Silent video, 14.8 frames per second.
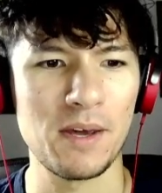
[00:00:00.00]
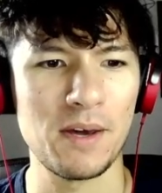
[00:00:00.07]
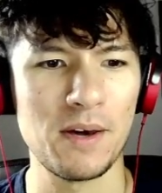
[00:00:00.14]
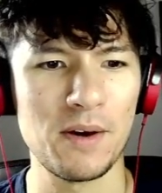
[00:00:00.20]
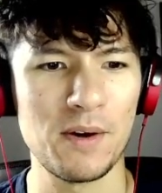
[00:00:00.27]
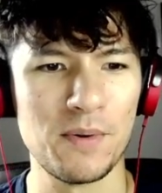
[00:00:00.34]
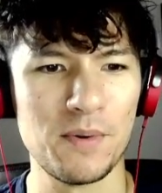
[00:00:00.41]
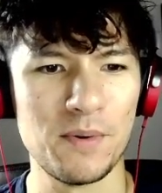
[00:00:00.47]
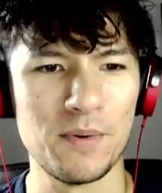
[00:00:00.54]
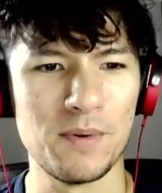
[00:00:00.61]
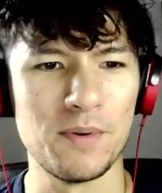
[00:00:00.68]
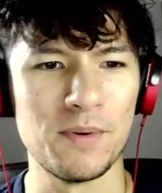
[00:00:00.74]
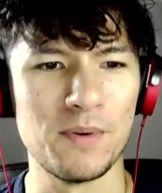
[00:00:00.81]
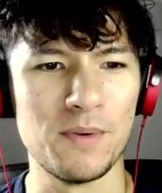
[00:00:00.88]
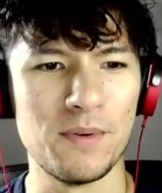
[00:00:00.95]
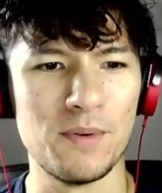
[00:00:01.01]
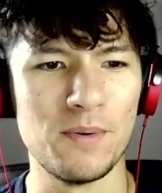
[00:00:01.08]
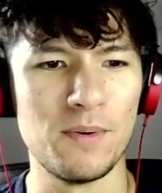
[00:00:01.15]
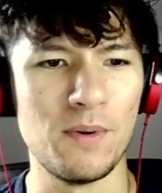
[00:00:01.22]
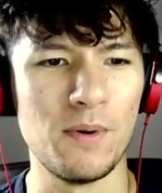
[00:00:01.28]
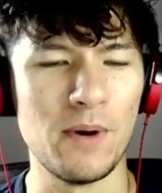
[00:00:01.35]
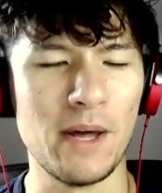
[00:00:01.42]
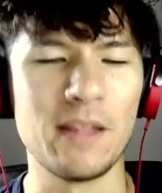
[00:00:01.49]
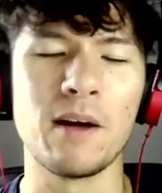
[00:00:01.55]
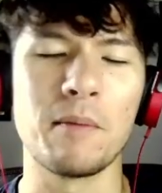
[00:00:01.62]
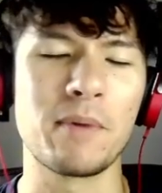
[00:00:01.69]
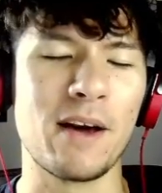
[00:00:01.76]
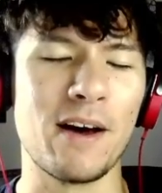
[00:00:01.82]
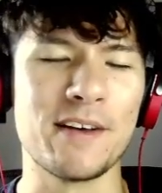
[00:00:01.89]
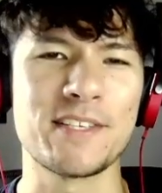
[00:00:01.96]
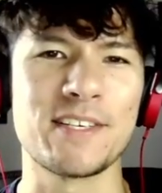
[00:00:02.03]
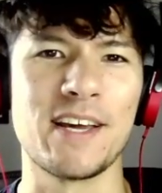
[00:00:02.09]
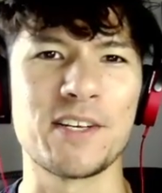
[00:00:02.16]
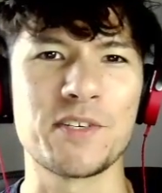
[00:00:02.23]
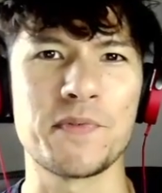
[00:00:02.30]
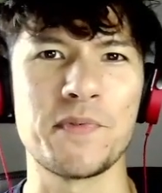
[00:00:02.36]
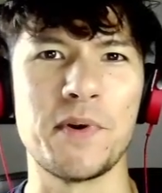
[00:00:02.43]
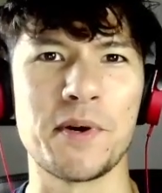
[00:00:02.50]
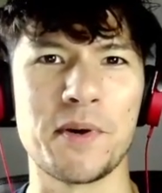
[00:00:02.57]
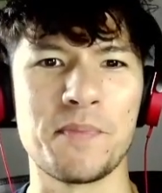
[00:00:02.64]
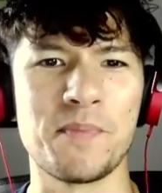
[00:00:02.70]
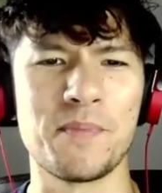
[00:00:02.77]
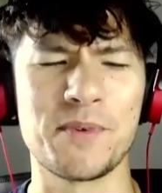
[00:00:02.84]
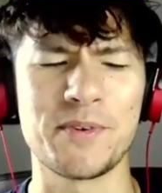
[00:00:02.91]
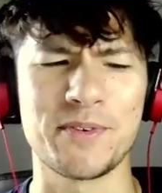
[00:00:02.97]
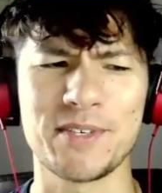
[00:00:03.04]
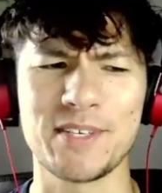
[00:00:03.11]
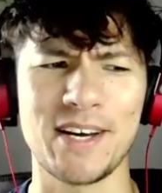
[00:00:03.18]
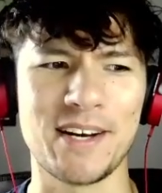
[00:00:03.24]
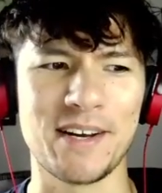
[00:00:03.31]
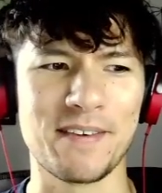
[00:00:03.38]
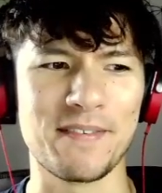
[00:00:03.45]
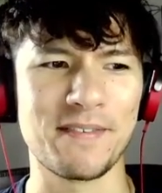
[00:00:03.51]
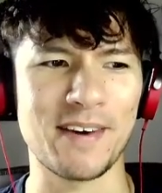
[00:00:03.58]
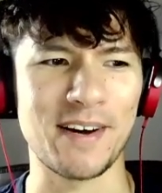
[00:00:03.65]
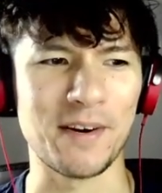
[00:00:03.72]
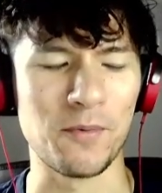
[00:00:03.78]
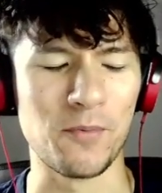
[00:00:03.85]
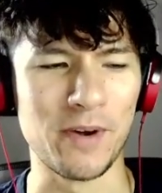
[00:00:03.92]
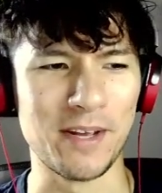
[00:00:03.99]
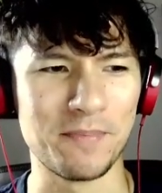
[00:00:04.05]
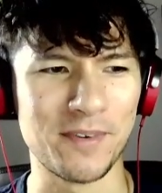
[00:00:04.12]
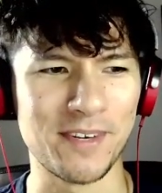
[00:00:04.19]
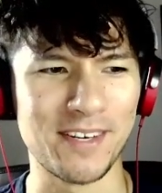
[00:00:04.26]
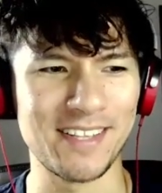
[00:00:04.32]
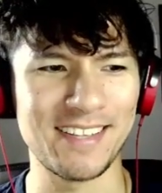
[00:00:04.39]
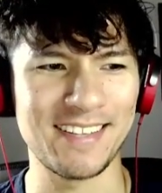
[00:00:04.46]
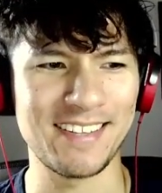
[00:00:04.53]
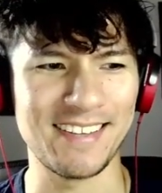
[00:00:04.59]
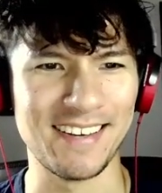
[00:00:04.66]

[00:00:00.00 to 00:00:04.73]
who ended up casting Edge of Autumn, which is kind of weird, but yeah.